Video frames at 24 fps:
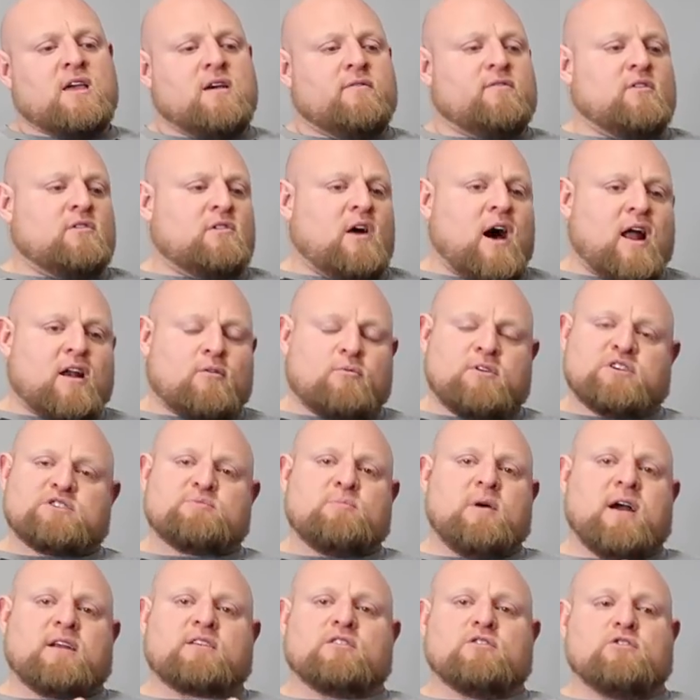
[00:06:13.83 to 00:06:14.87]
give a lot of
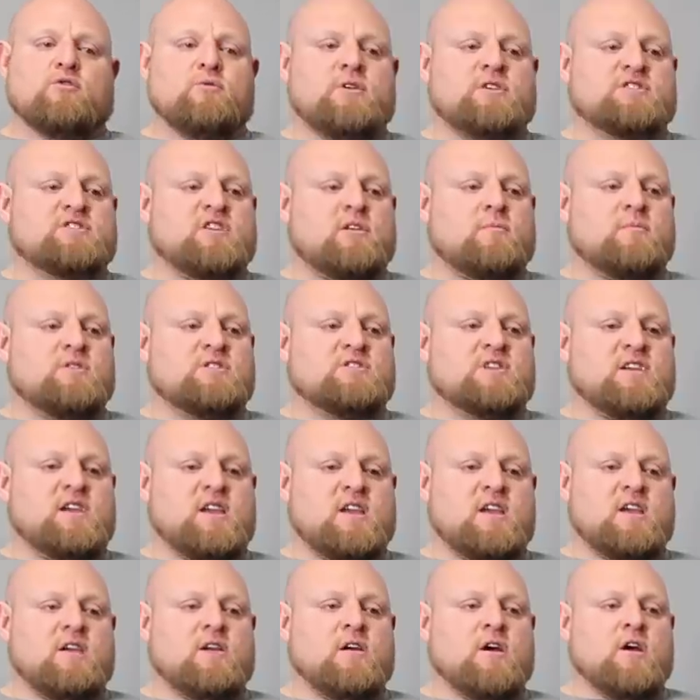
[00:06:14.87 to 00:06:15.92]
respect to Louis Simmons.
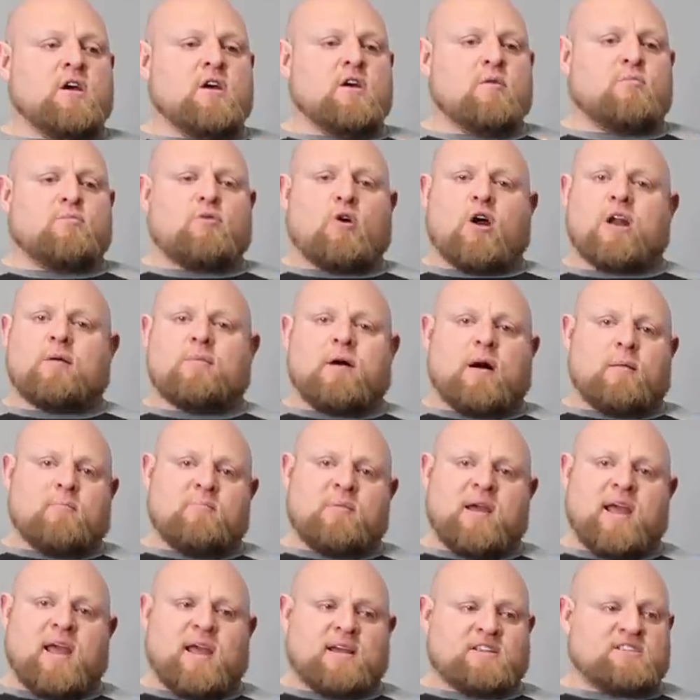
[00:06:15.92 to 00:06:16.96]
He brought
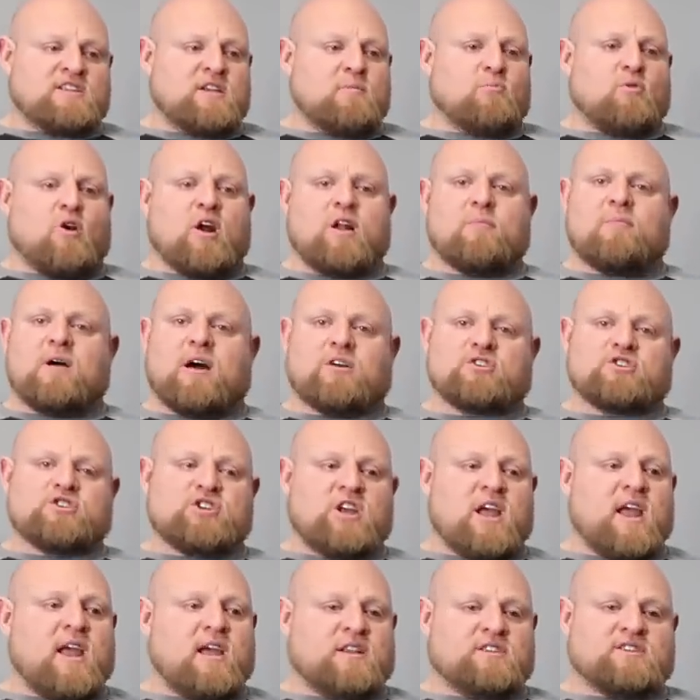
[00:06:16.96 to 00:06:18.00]
about bands. He brought about
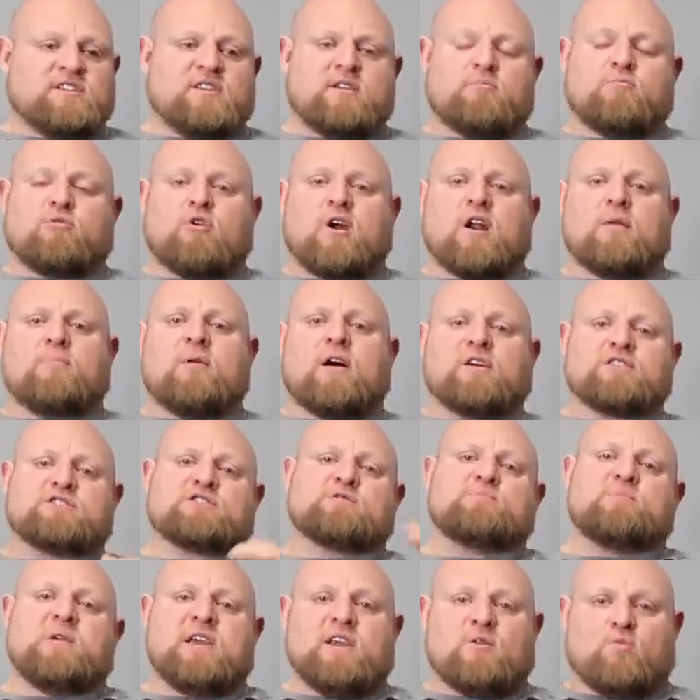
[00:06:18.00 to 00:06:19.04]
chains. He brought about
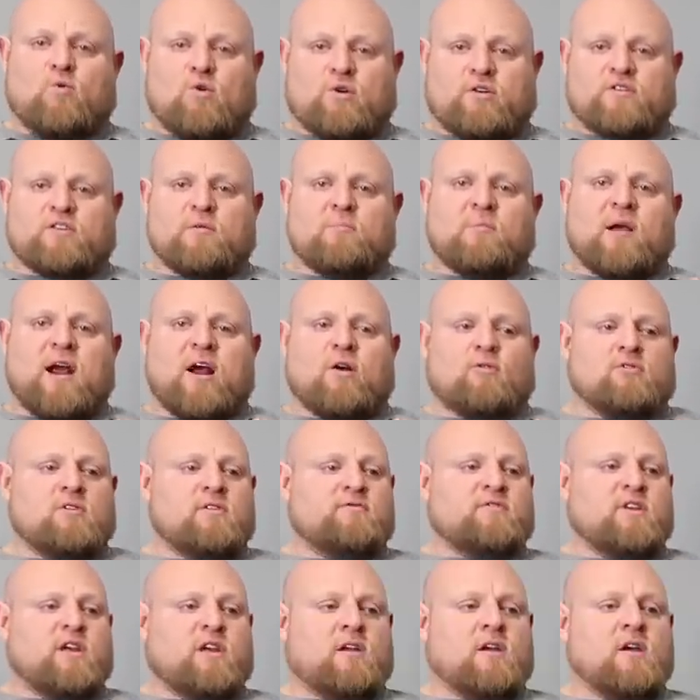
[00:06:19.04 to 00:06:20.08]
speed work to
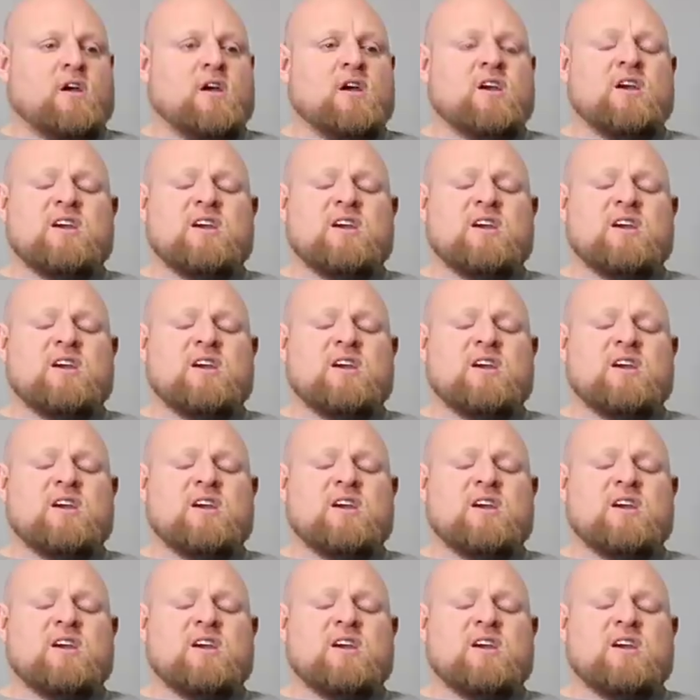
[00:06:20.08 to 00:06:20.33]
powerlifting.